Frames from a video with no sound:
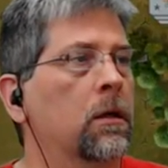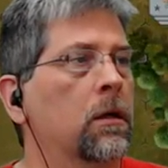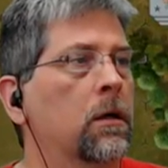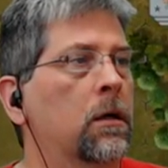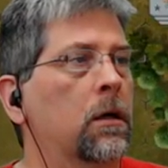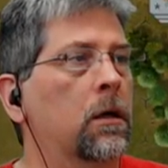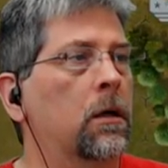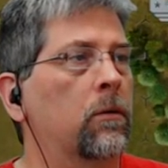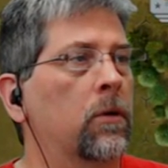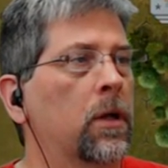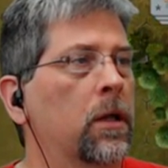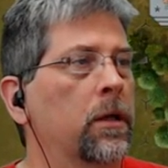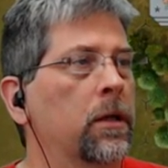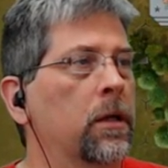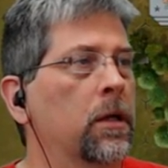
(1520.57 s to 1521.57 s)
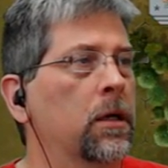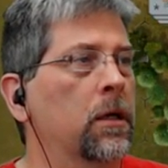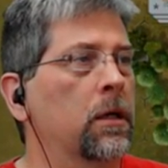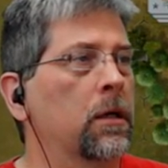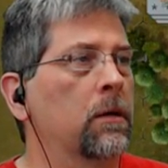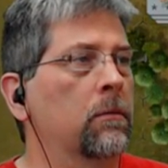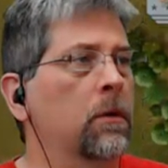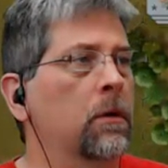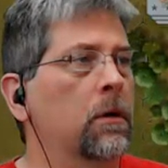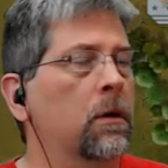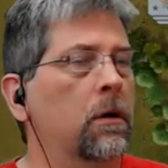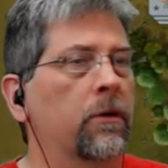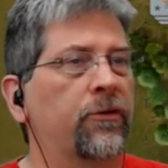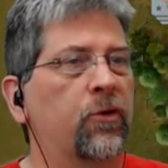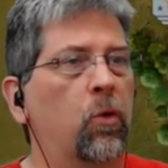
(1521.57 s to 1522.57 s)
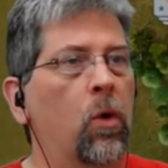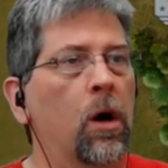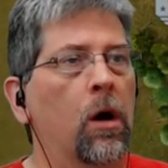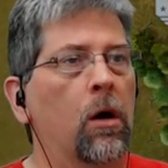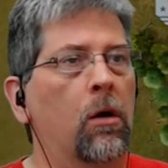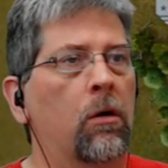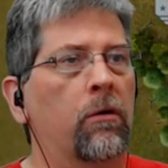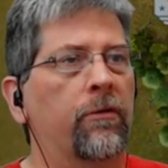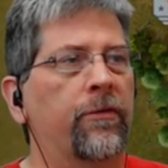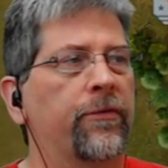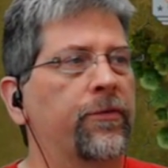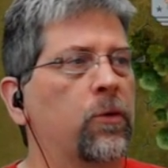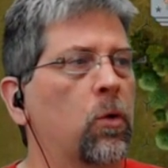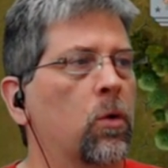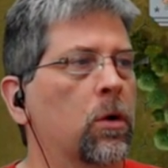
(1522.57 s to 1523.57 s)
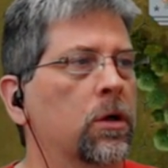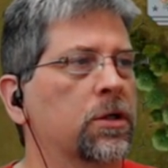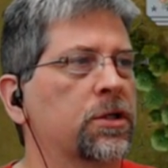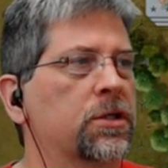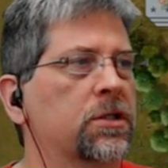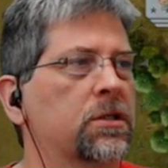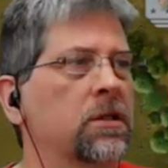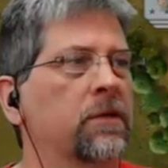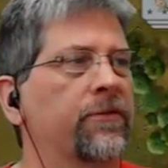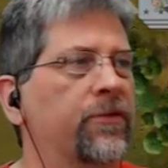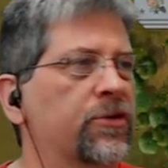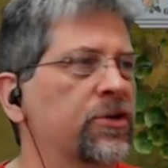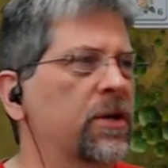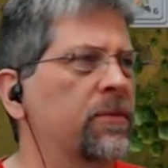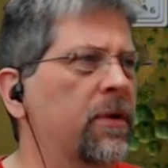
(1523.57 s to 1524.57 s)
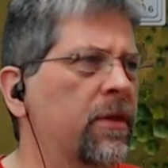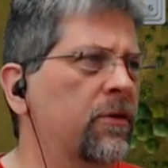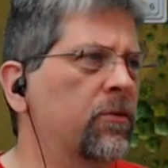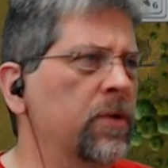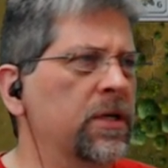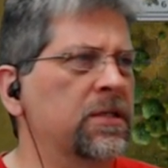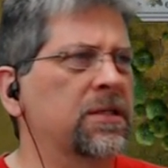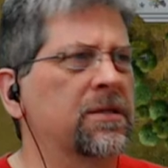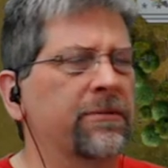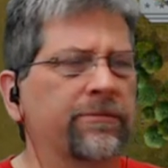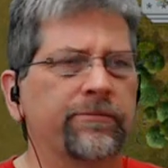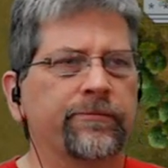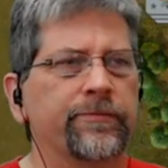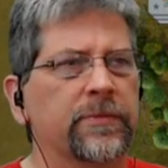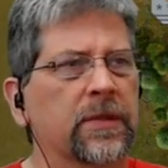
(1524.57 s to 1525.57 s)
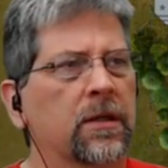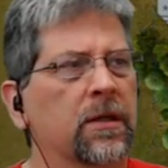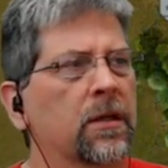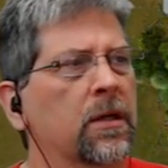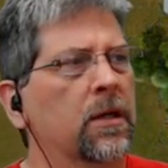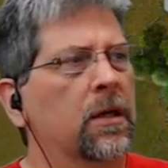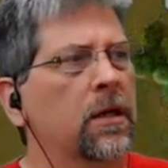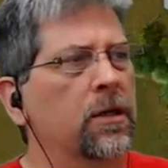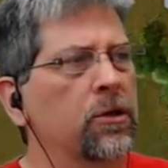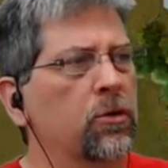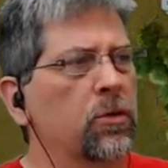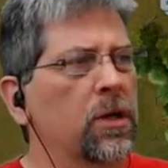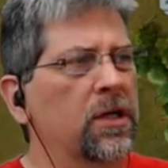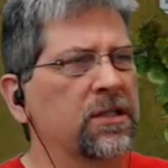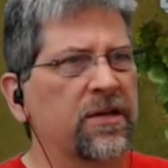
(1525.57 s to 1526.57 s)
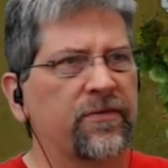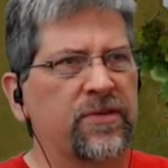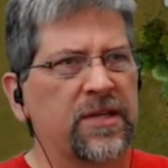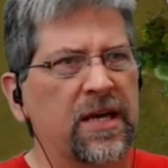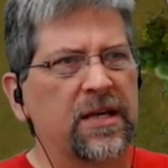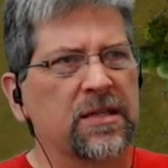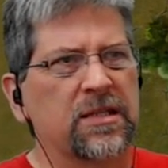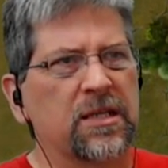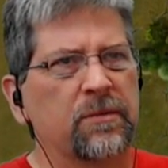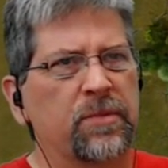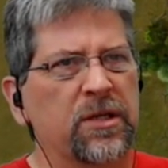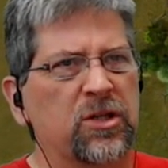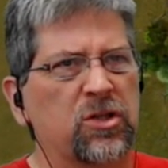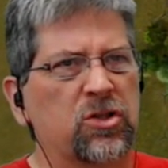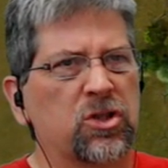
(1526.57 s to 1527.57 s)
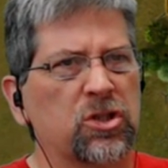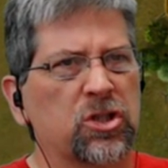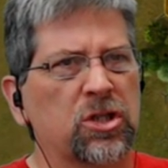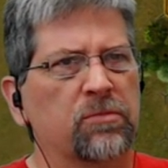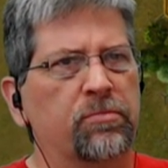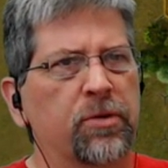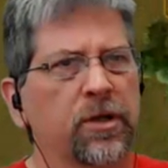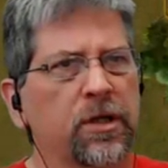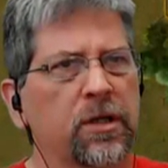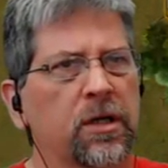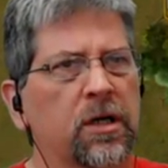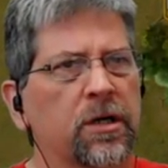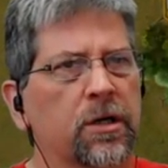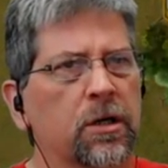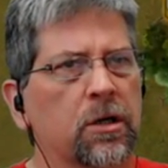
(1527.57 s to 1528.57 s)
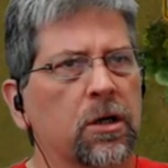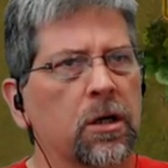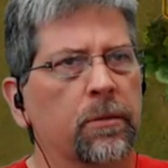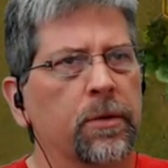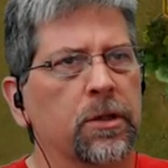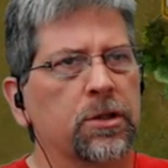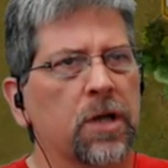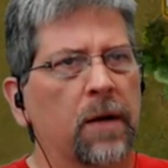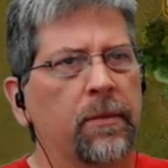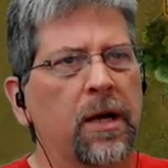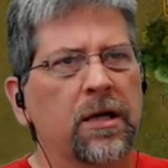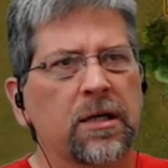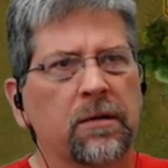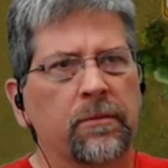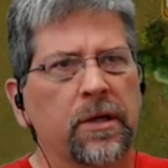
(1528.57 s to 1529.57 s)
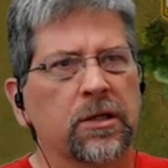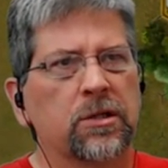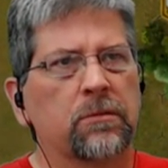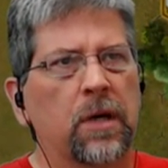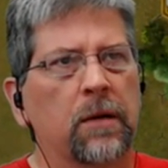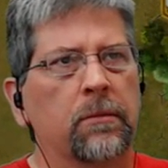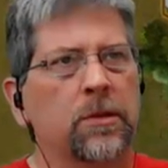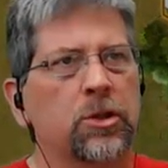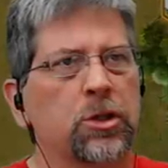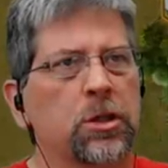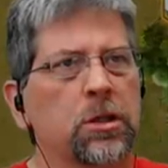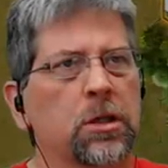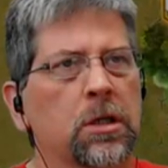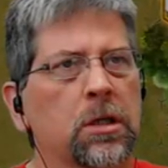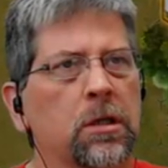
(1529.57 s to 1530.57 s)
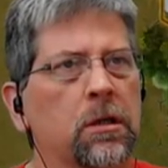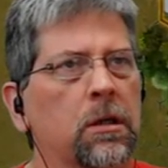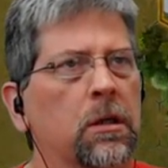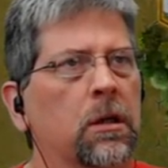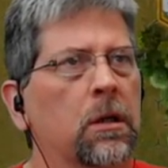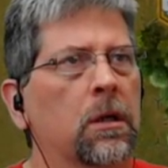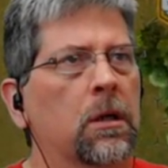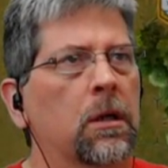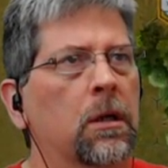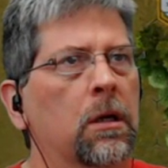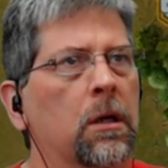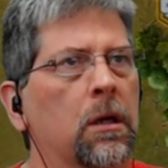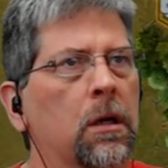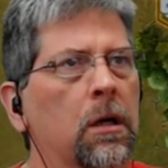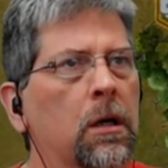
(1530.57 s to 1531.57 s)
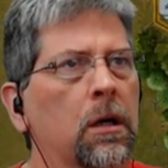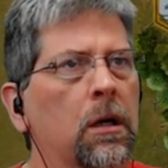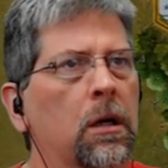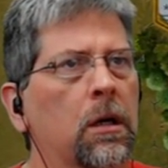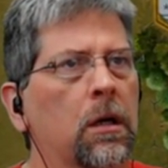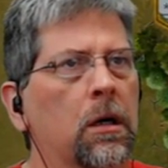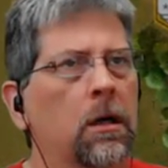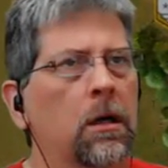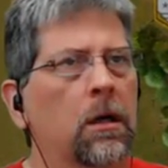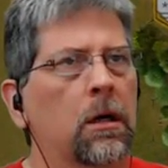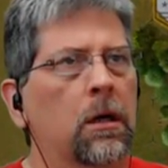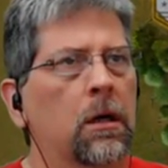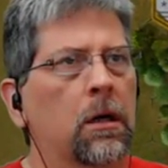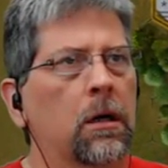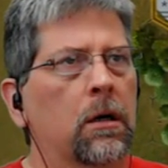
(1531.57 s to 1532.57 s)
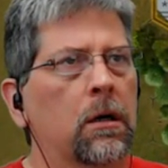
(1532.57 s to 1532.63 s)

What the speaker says: Rallying him. 12, of course. And for some other reason, your rallies have a tendency to be just complete and utter garbage. I'm not gonna mantle my machine gun. I'm